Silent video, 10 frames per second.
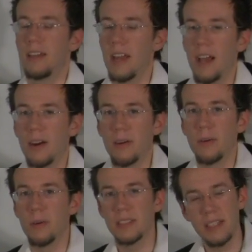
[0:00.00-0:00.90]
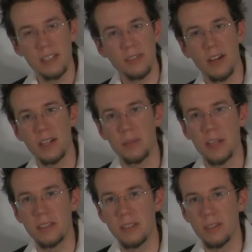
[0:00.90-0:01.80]
Now, what's 8 divided
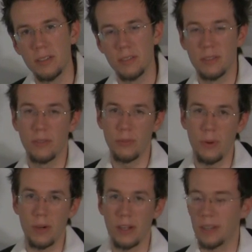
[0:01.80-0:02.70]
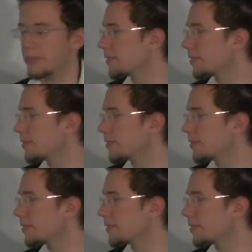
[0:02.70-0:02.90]
by 2? 4.